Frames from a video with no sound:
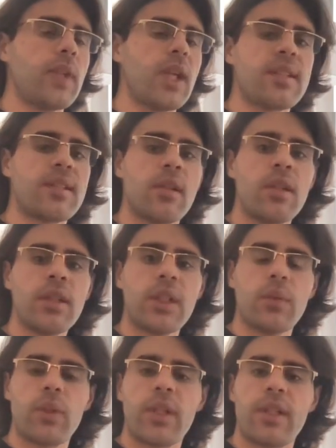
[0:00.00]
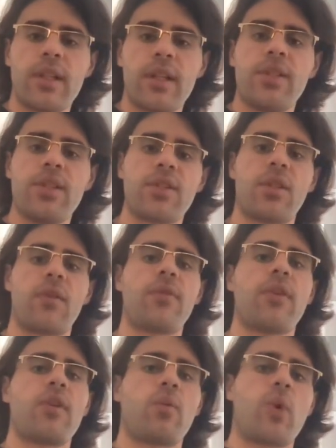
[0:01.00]
Starting with intelligent
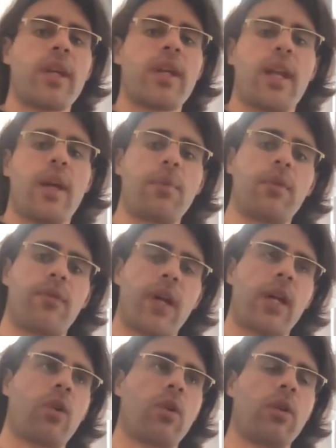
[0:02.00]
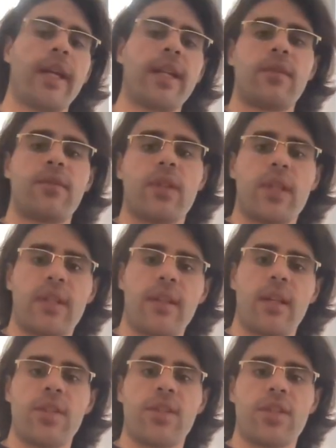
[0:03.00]
software, one can amplify collective
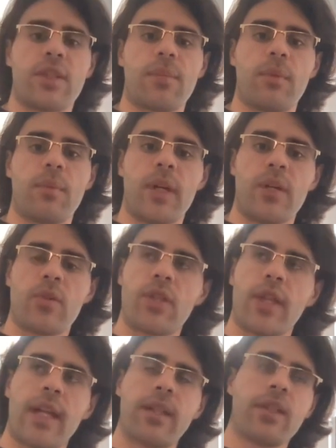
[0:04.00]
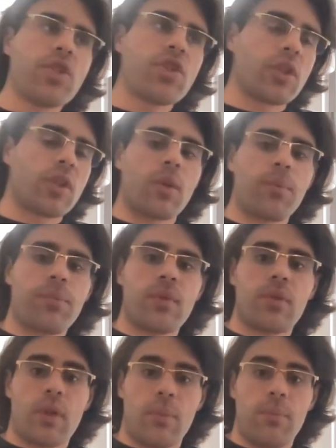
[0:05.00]
intelligence simply by using additional
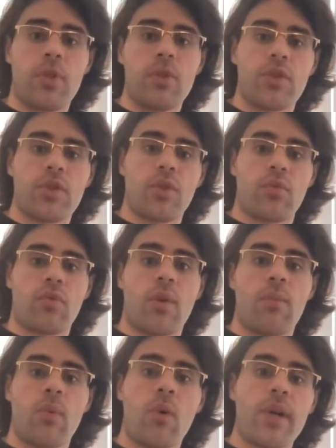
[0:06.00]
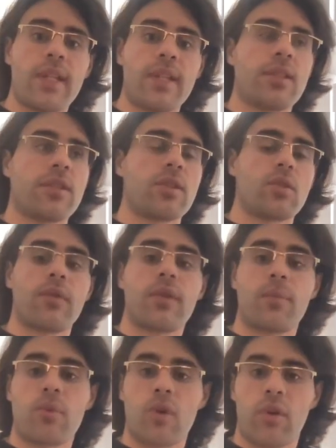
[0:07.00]
computers to run more instances of
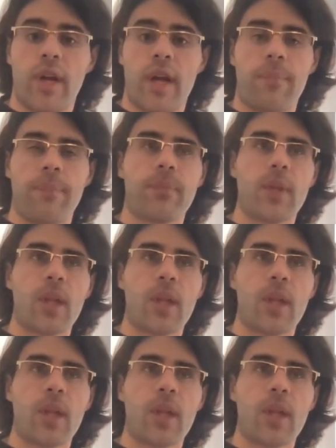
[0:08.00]
the program.